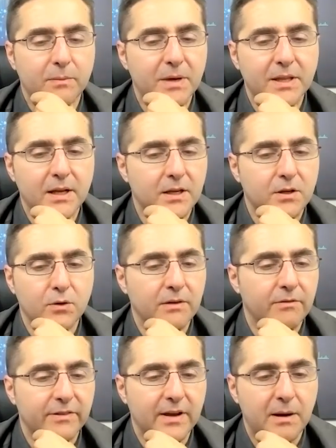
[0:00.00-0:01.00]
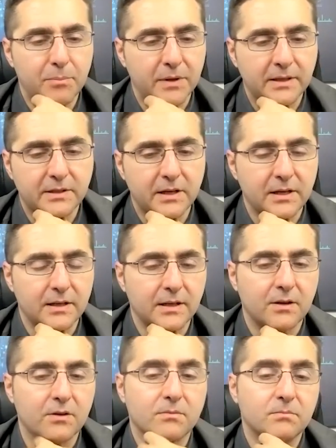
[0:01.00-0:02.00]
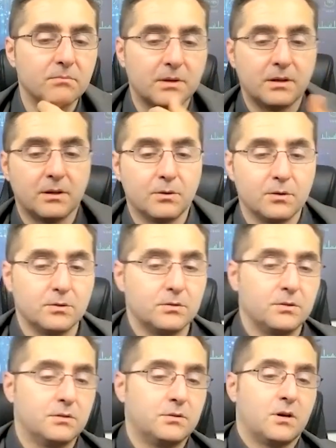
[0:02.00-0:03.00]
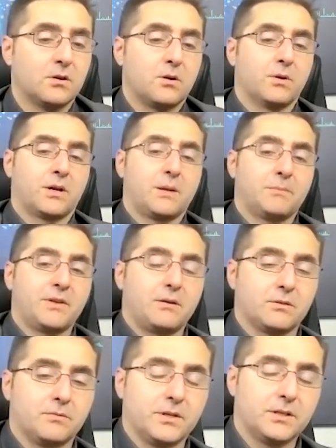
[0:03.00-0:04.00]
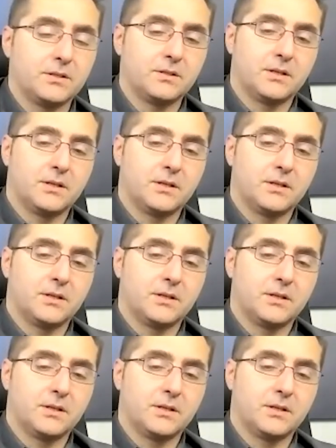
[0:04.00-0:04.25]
somebody like you gives up entirely on uh, you don't know what comes out of it